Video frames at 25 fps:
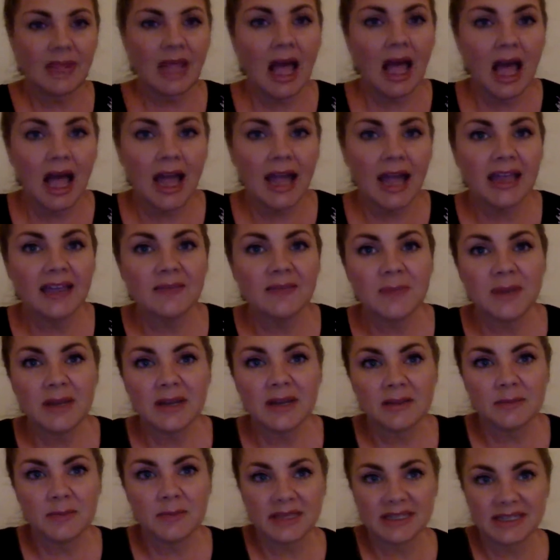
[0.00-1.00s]
have been
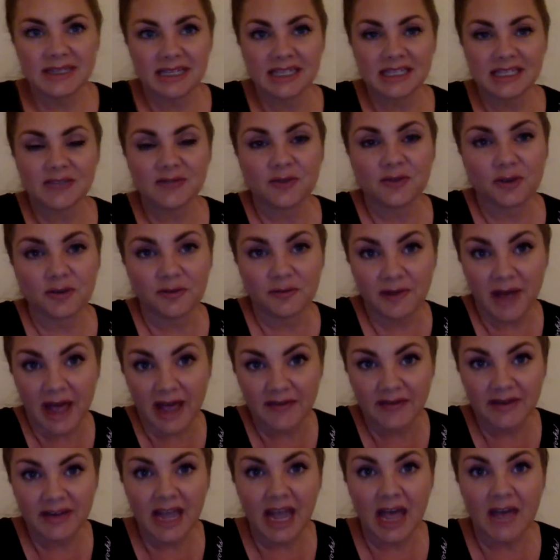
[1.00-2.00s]
in the business for
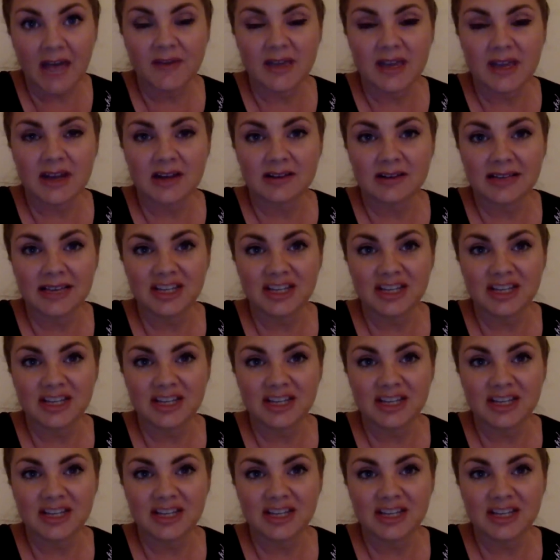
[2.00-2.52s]
5.5 years.